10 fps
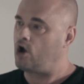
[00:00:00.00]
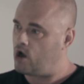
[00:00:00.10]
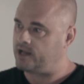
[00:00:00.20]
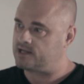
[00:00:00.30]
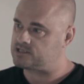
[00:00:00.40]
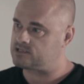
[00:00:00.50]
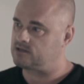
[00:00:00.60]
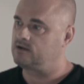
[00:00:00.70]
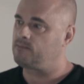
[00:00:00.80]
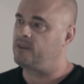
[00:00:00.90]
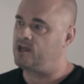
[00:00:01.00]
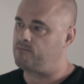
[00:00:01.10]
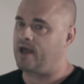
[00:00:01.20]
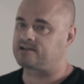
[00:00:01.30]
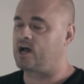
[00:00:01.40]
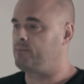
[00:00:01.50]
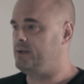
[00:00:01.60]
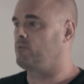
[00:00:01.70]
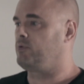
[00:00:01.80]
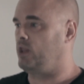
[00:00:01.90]
to August impacts
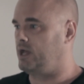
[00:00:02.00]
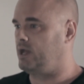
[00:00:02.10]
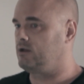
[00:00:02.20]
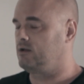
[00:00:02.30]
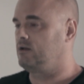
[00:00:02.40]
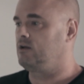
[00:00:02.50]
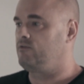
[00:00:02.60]
how people play